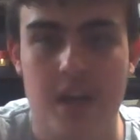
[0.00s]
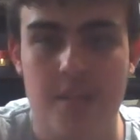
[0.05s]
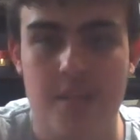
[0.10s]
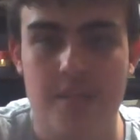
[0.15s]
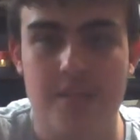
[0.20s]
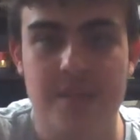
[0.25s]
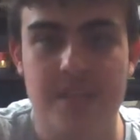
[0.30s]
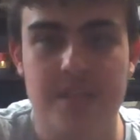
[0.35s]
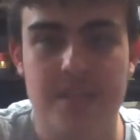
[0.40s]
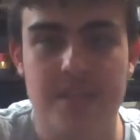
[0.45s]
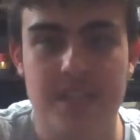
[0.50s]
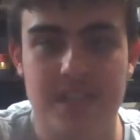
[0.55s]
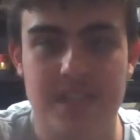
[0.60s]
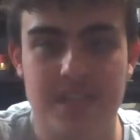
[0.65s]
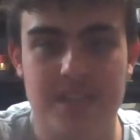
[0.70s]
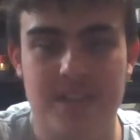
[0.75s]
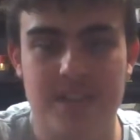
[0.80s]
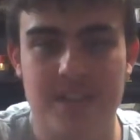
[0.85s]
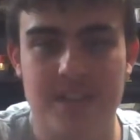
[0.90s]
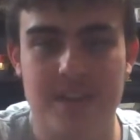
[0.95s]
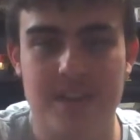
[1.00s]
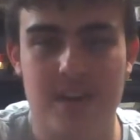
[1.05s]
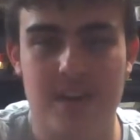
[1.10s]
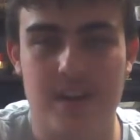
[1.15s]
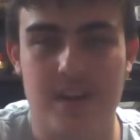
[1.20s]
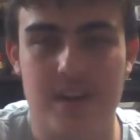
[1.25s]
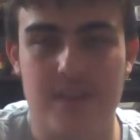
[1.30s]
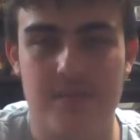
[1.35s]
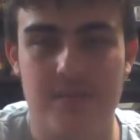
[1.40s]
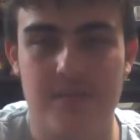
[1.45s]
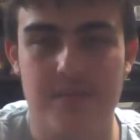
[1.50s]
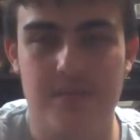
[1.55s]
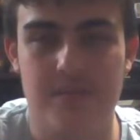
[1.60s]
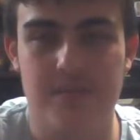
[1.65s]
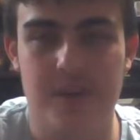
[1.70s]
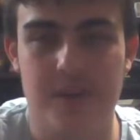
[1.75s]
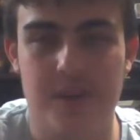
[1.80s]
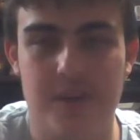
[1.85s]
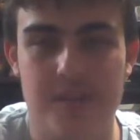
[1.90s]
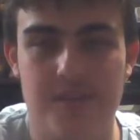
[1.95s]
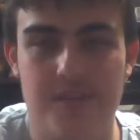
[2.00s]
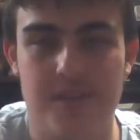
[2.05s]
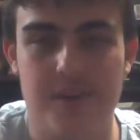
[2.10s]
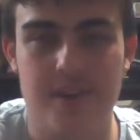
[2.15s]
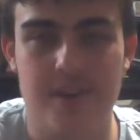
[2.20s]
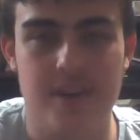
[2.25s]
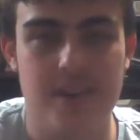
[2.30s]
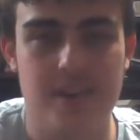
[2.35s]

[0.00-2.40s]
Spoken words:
The BT Scars are very, very